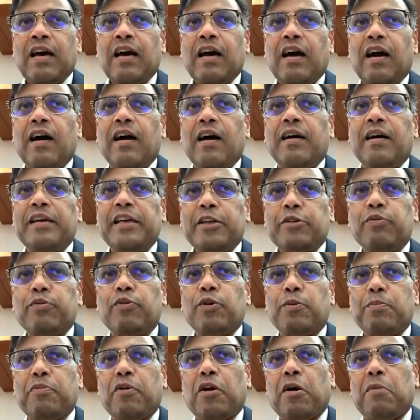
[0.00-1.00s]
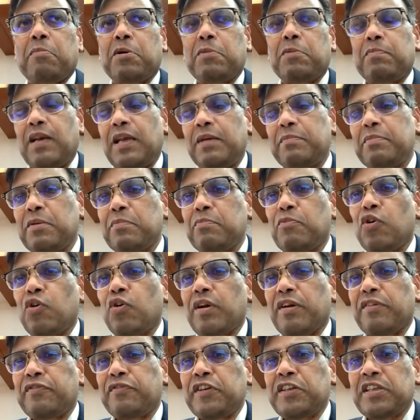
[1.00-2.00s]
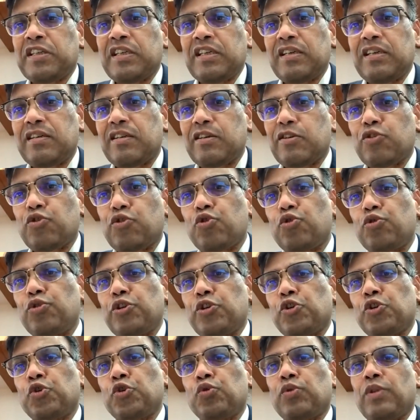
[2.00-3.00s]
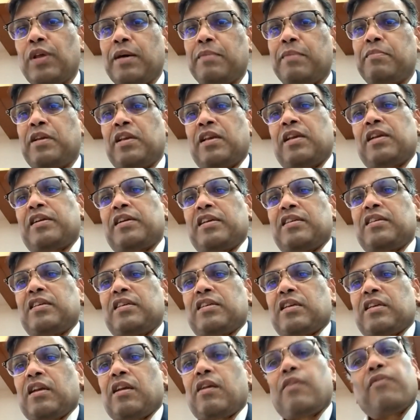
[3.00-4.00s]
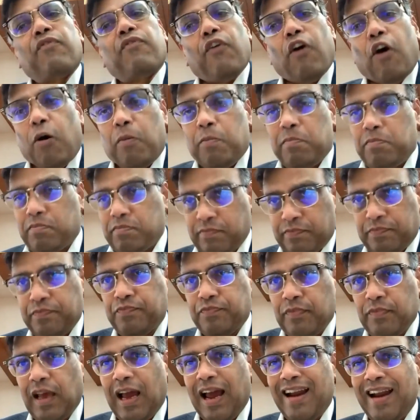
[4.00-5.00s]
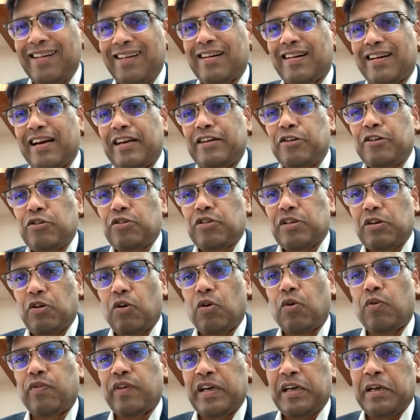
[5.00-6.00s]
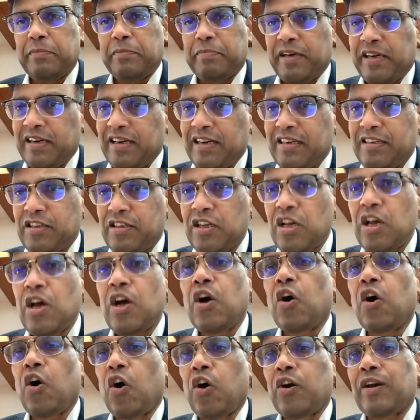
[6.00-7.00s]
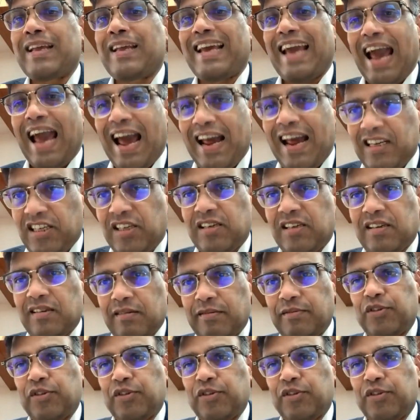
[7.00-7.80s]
it would probably be more efficient to issue them in a digital form and reduced over dependence on cash.